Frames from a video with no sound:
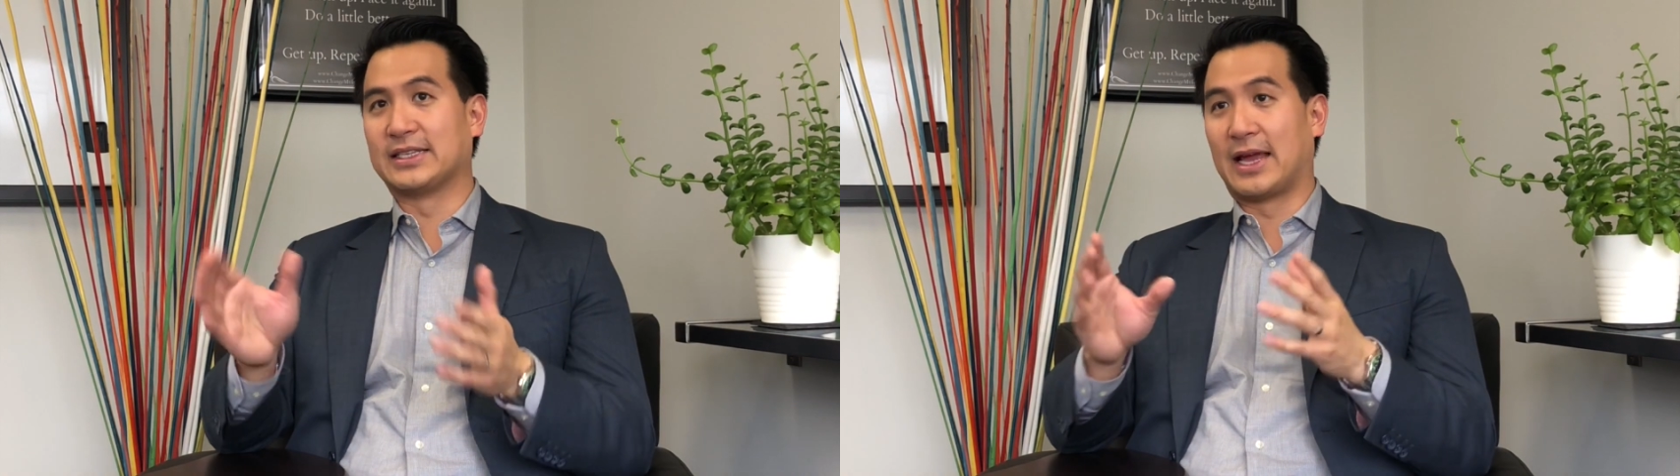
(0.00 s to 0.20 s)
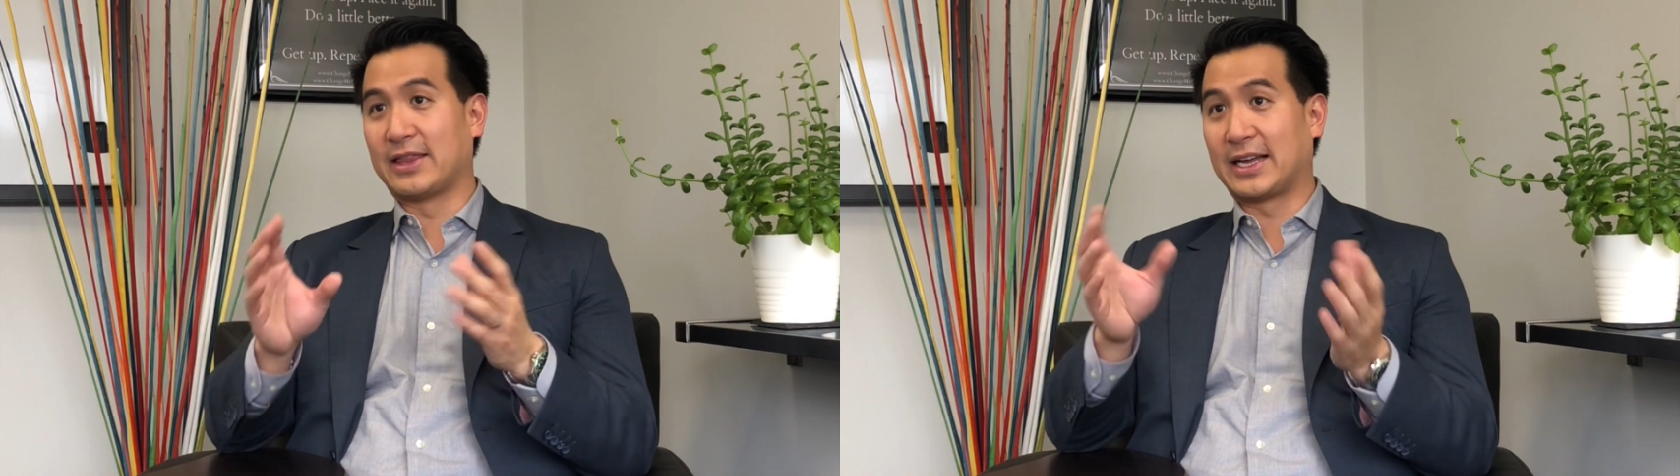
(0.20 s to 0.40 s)

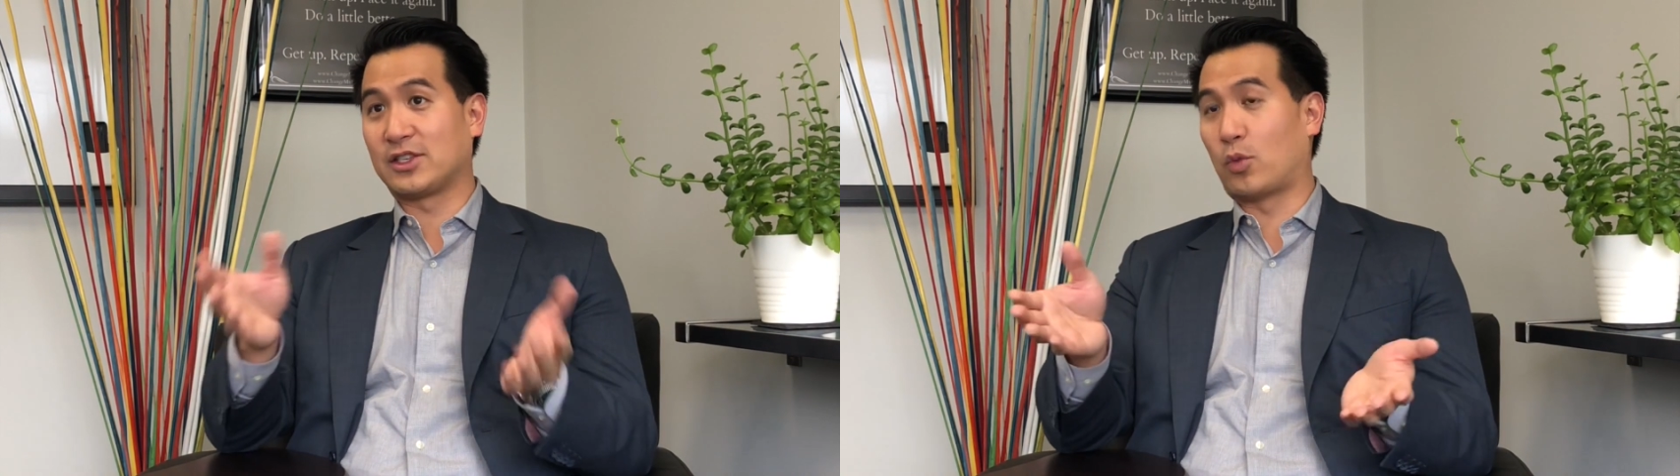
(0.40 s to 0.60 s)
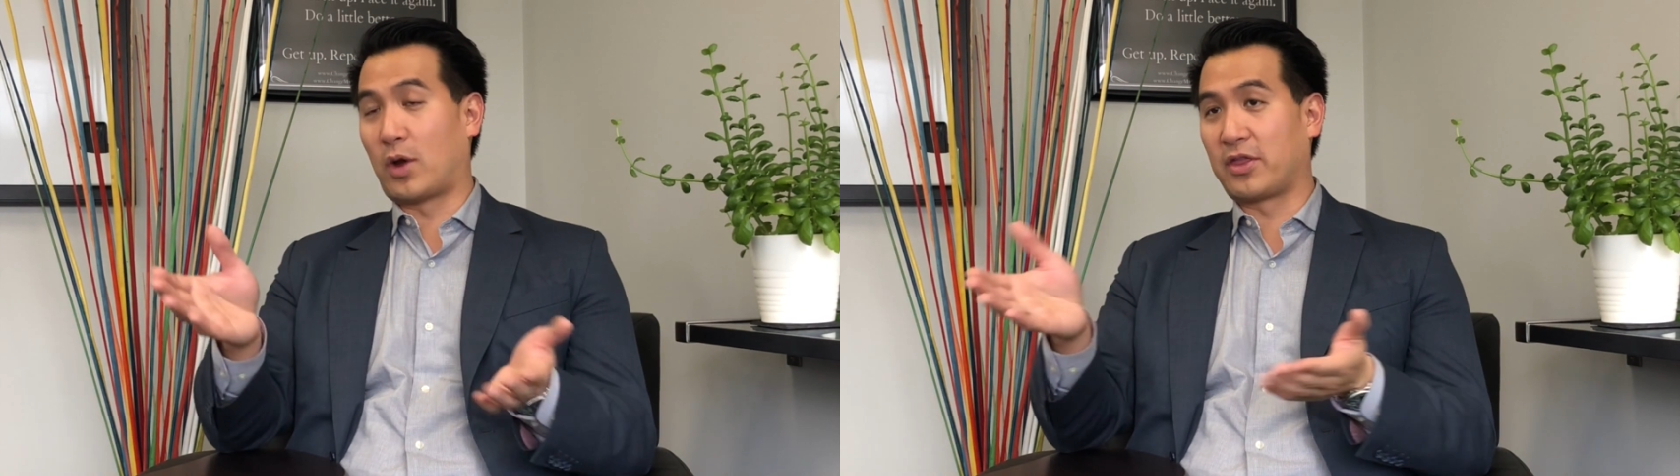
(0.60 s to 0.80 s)
And that's
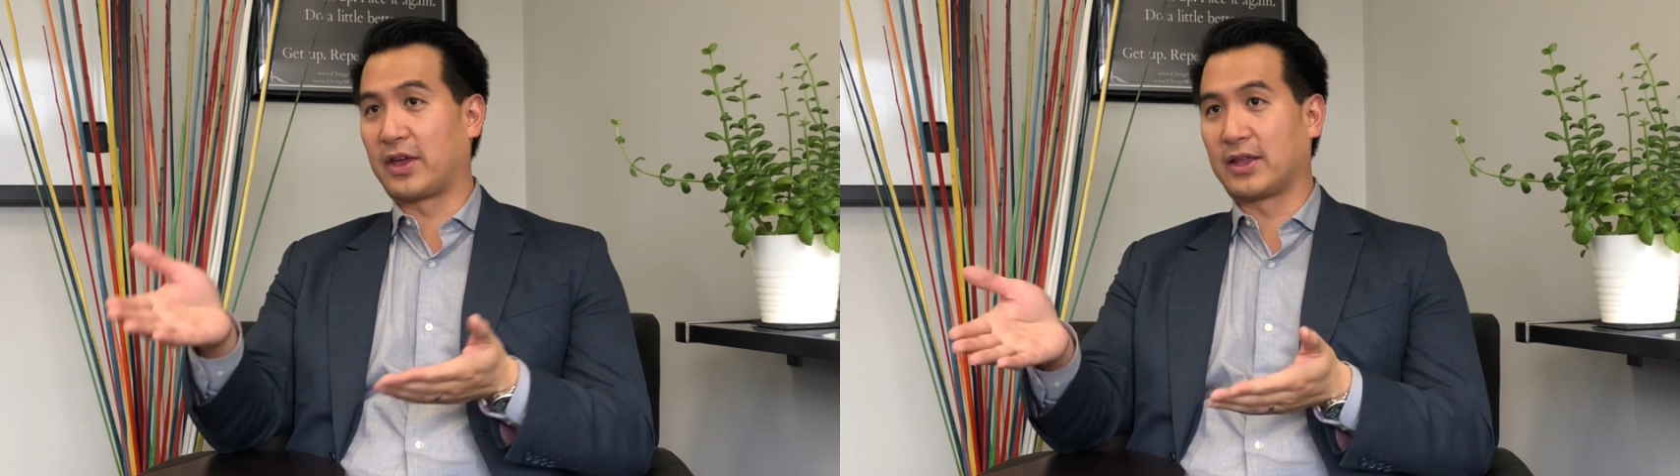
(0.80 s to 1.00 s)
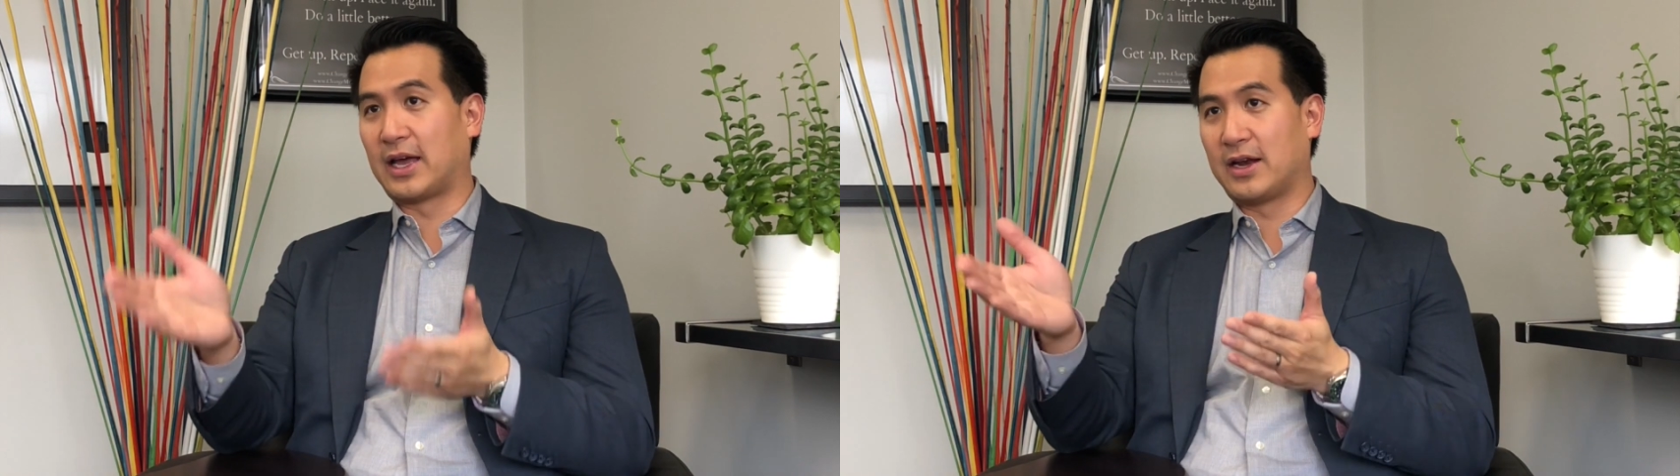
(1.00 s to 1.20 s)
one
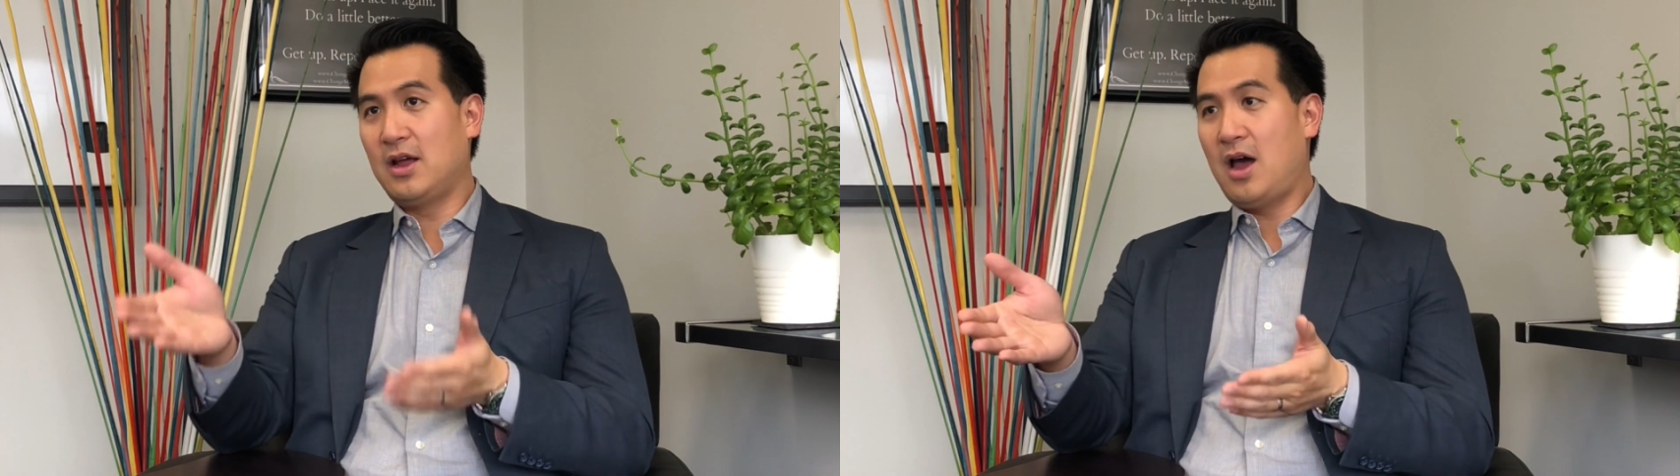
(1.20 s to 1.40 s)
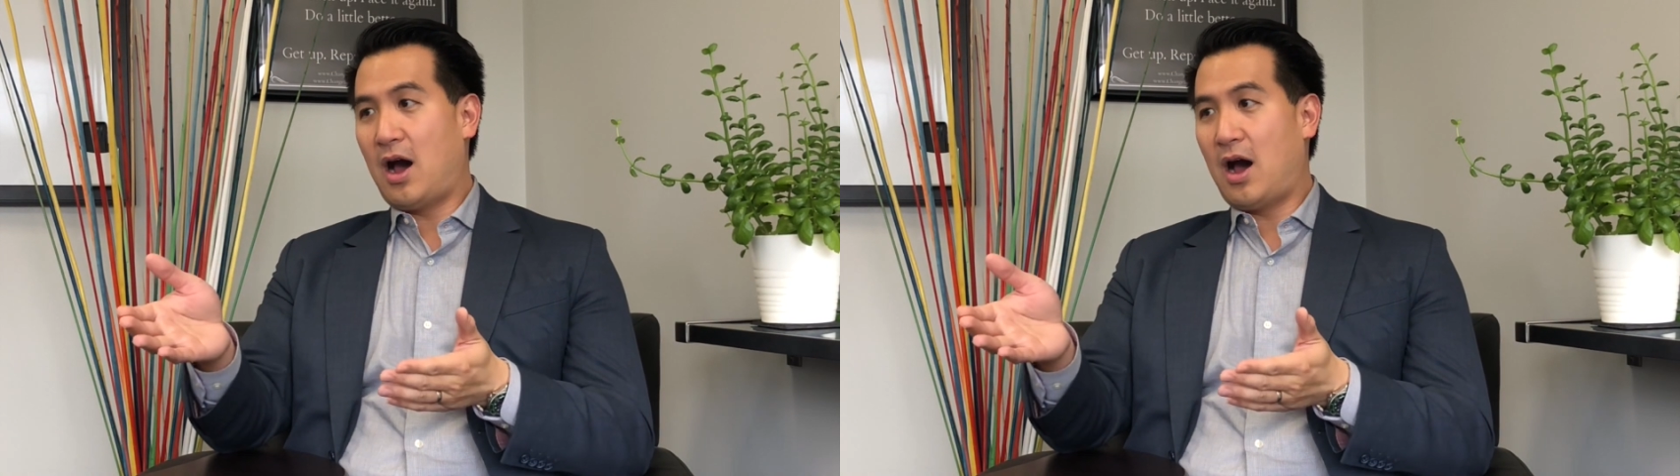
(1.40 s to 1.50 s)
thing that